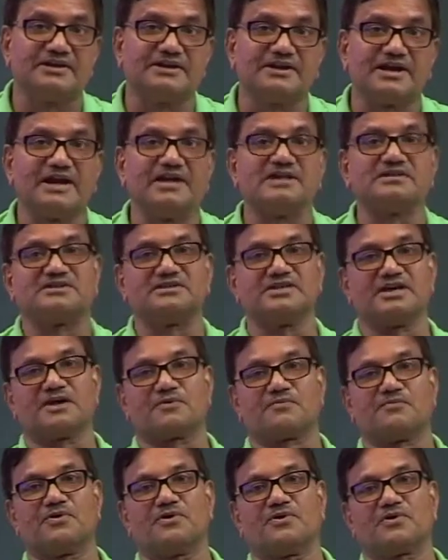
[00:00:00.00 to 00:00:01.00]
and
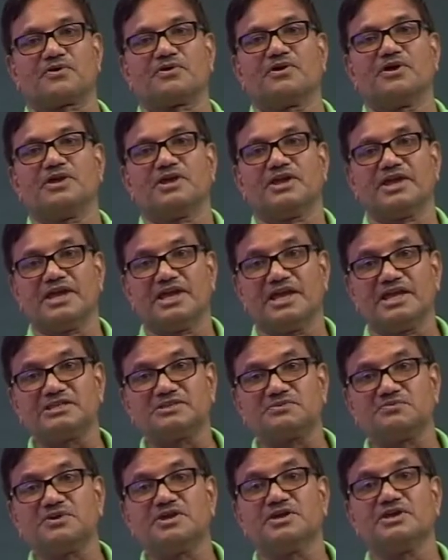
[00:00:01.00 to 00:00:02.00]
therefore
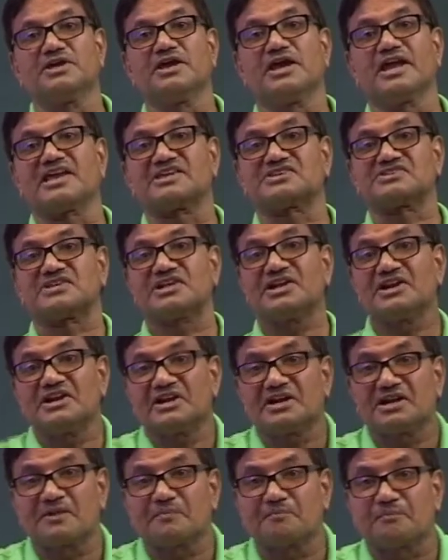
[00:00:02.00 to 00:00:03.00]
as we
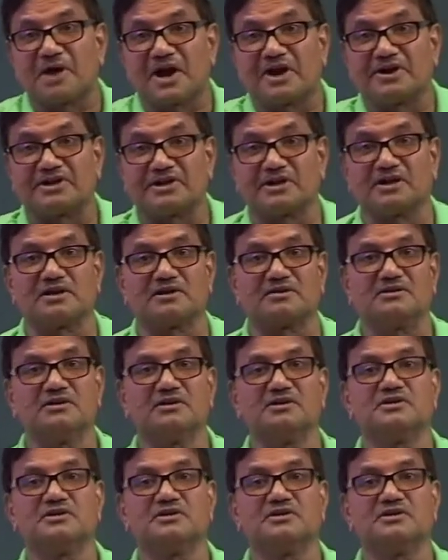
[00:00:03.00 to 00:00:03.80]
accelerate a particle,